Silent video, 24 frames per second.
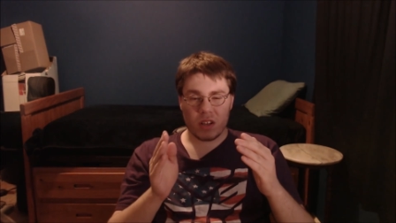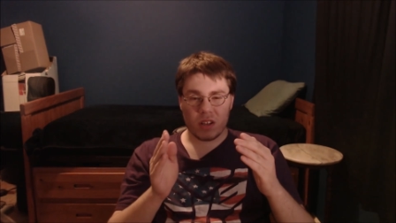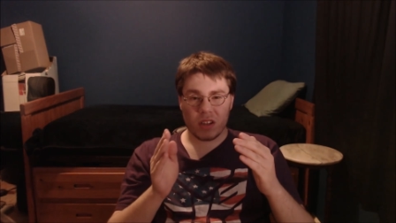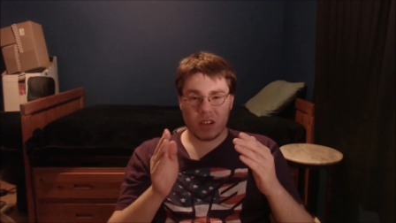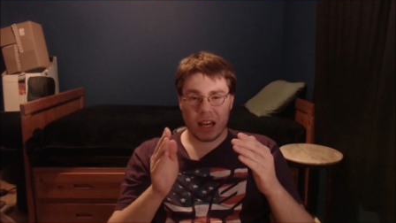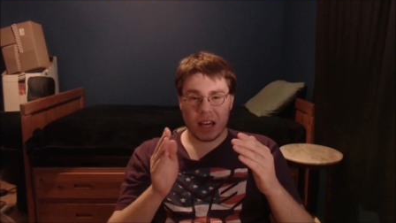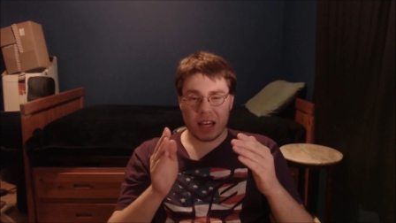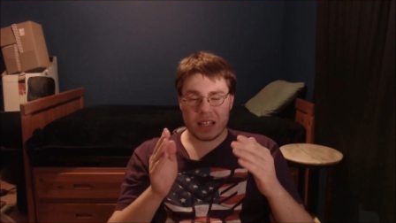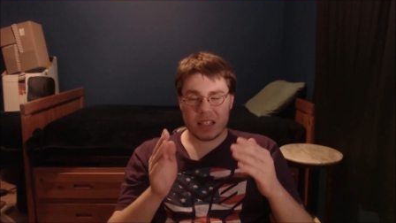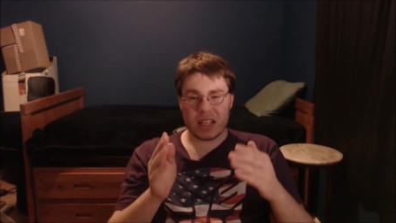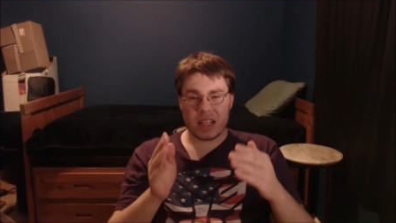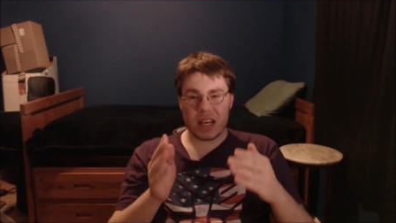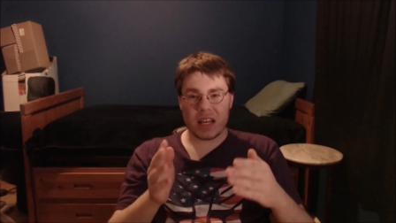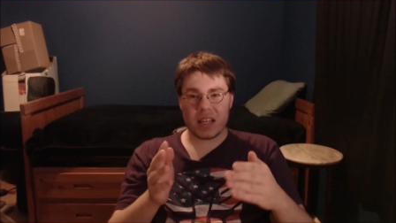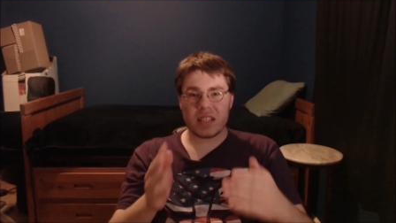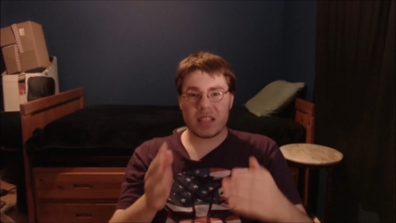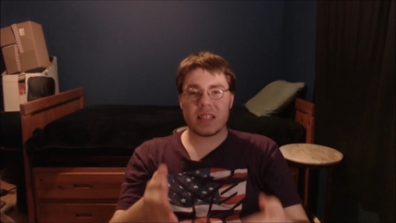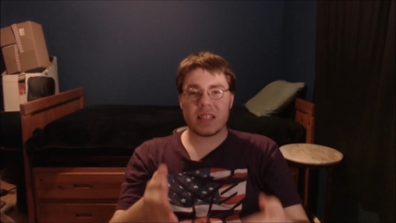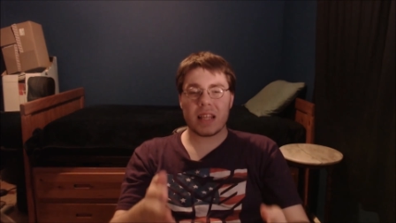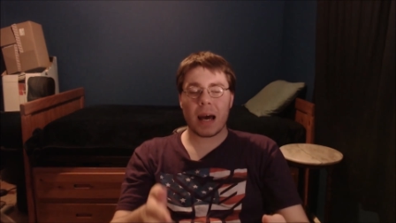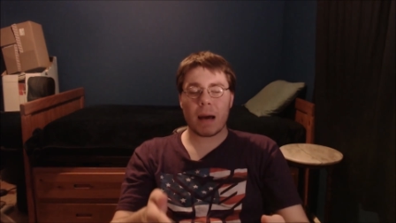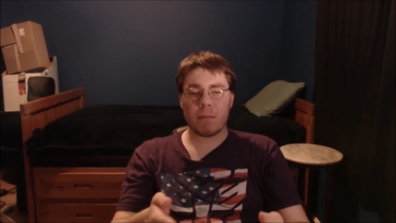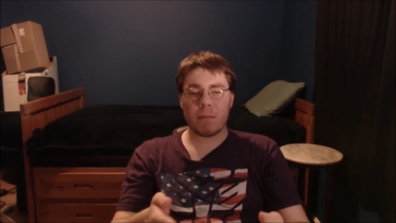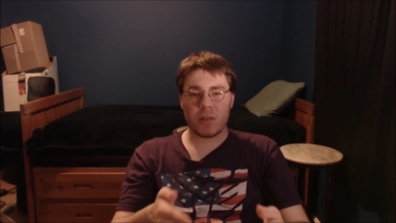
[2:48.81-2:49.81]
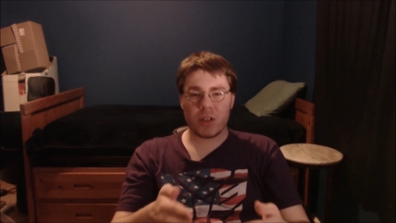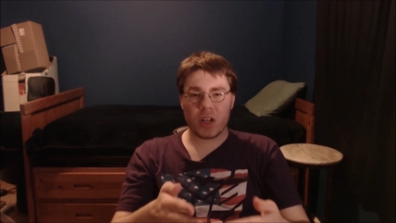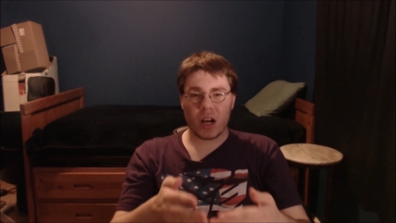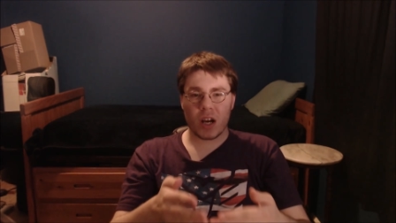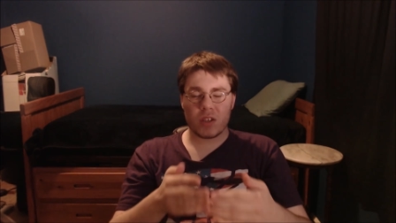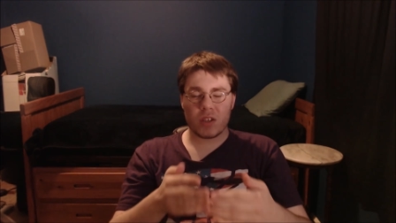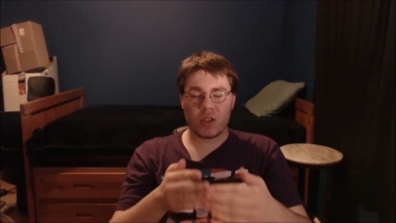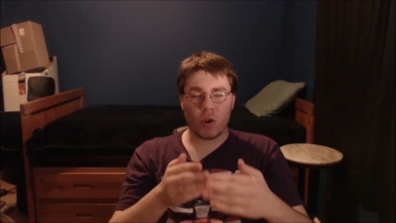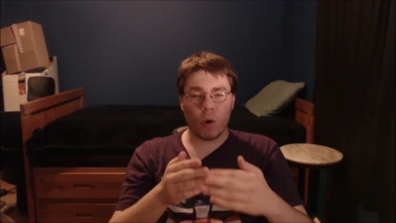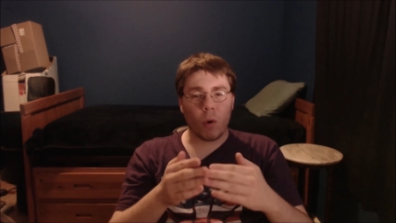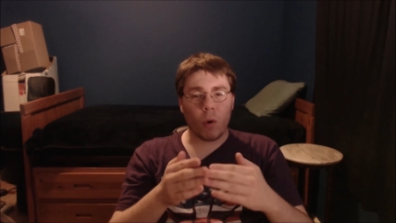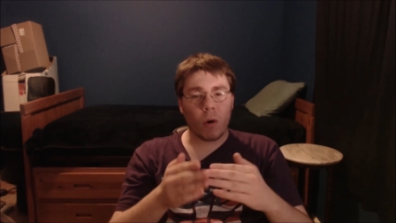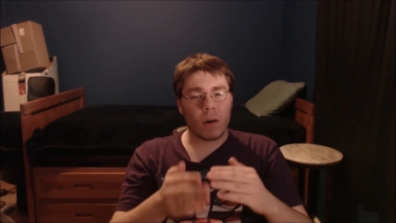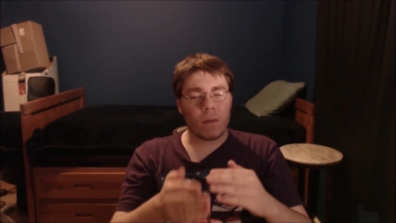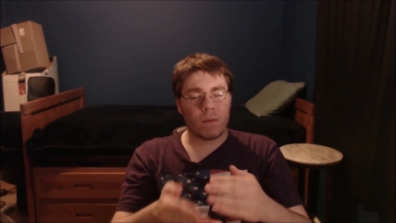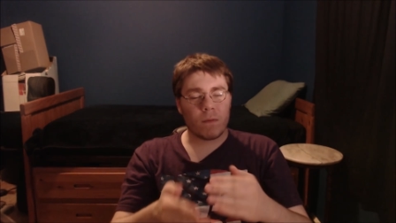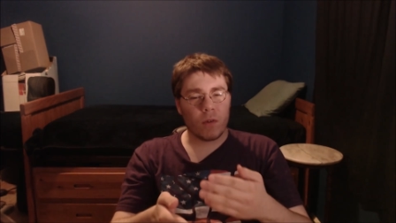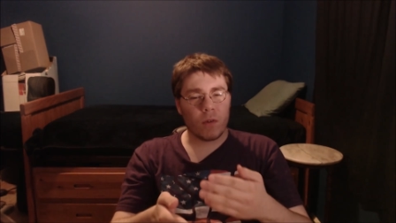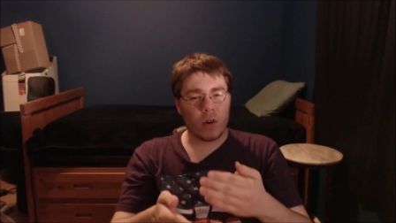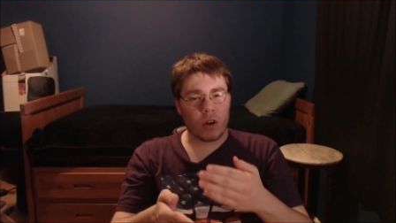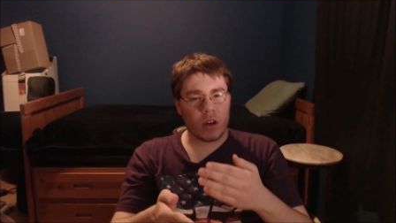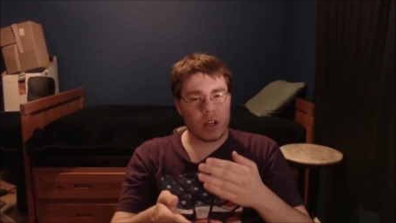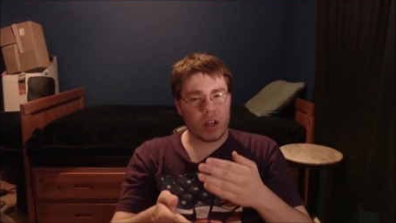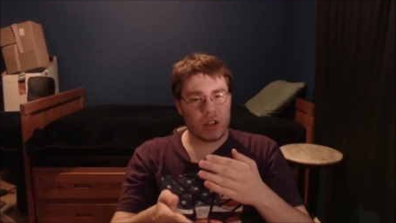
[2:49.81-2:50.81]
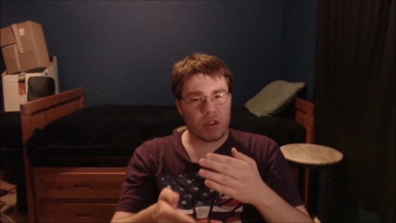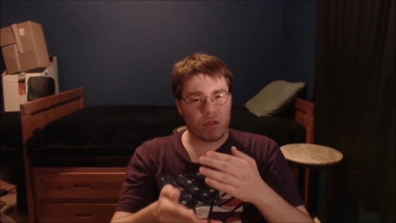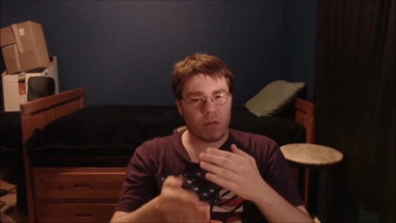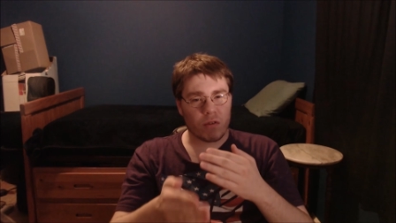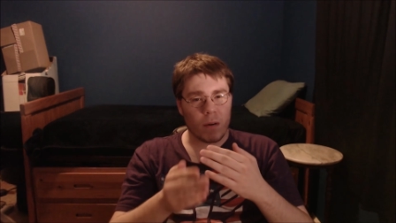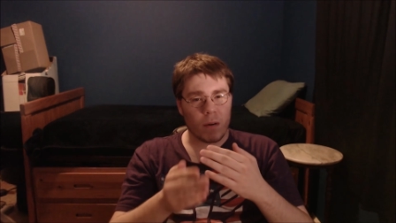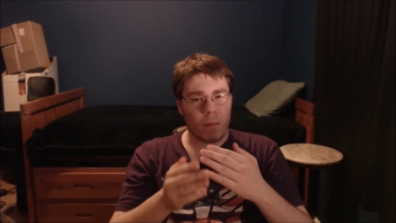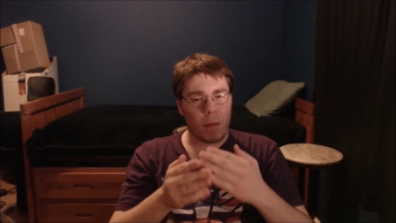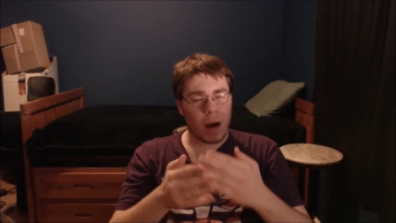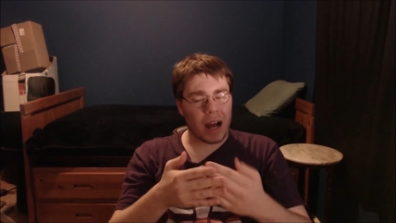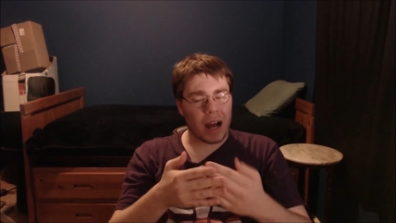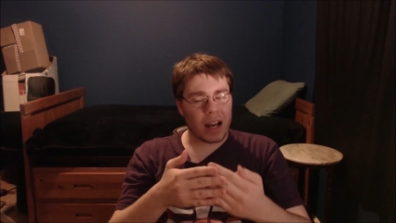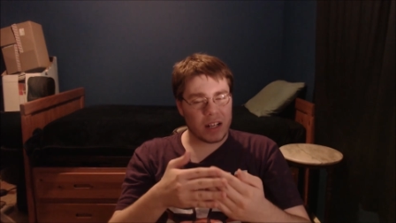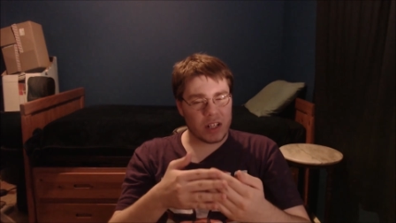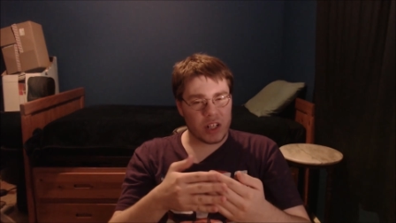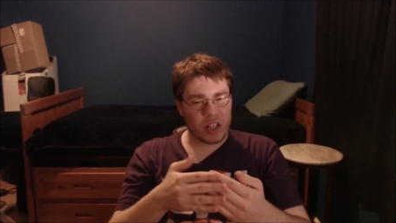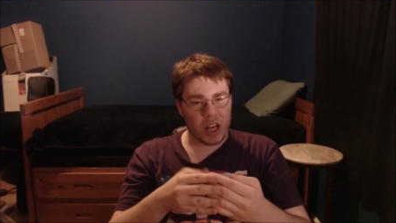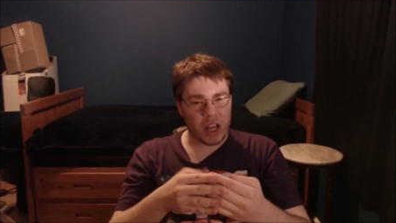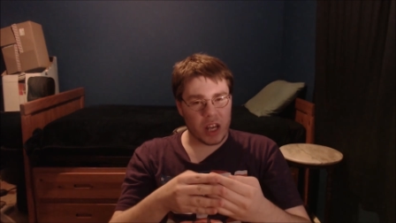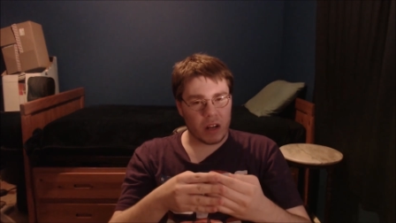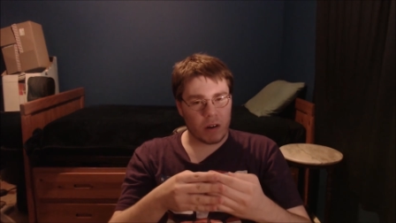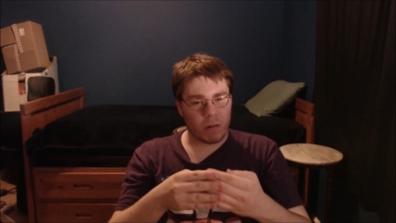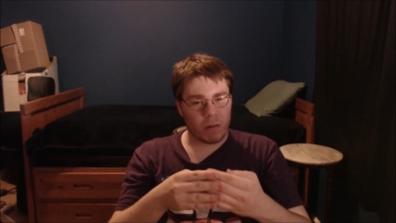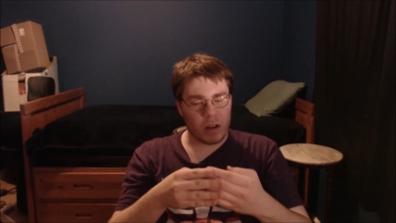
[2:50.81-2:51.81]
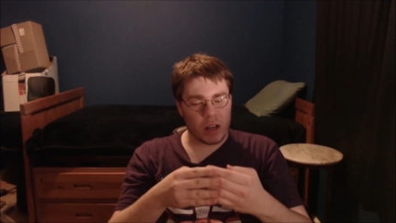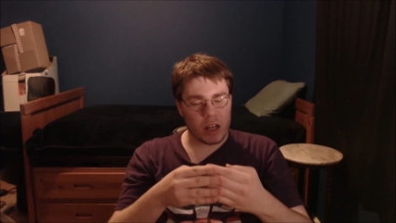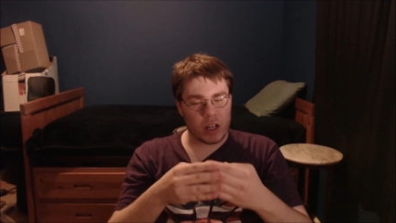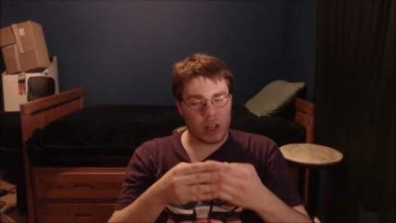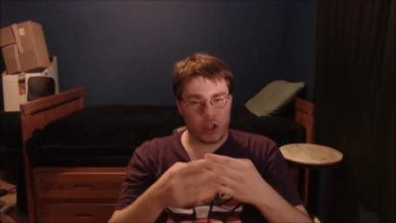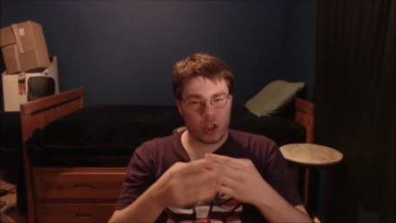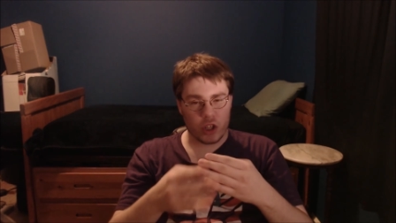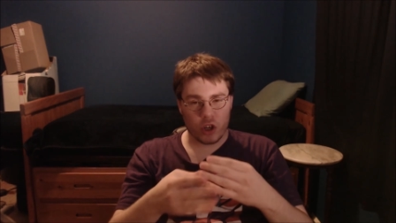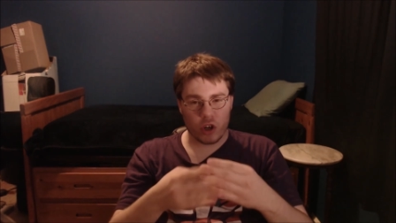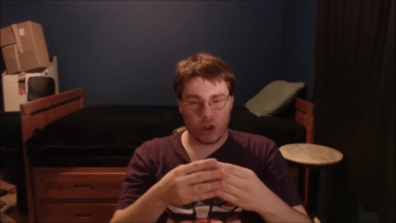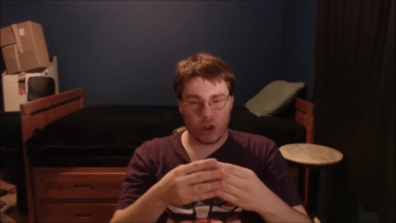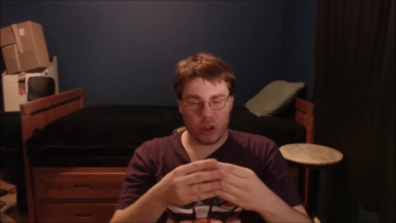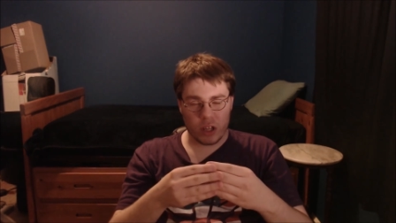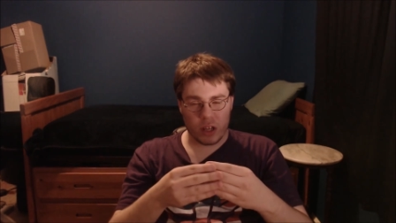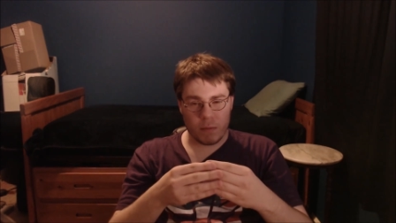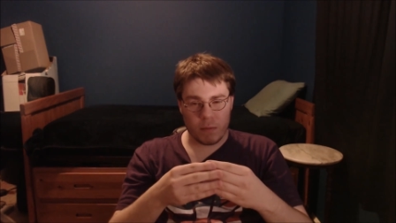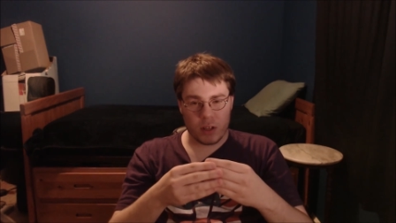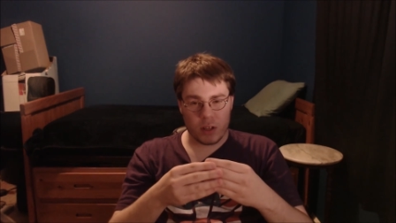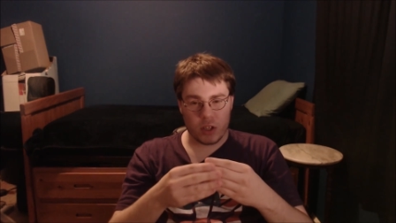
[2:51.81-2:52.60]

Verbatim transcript: like take snapshots or footage from my channel and turn them